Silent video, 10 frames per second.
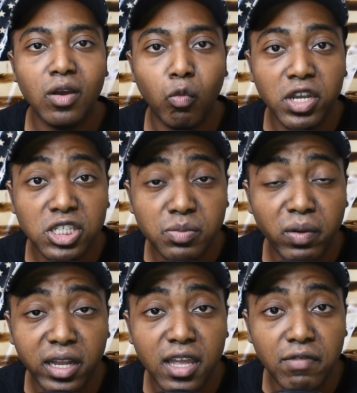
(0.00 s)
We just
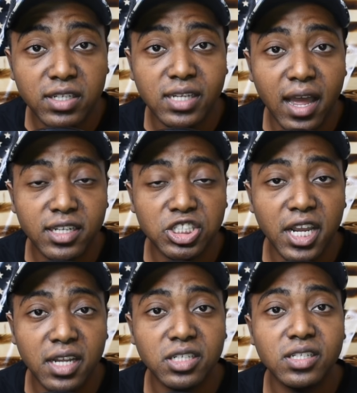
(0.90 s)
believe that science
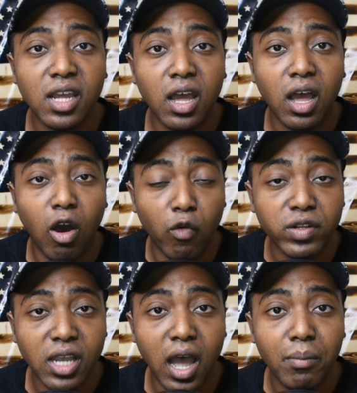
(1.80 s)
changes
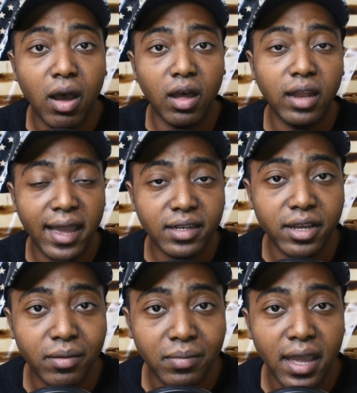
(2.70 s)
over time, unlike
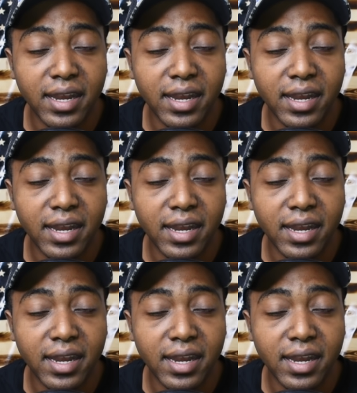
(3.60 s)
them,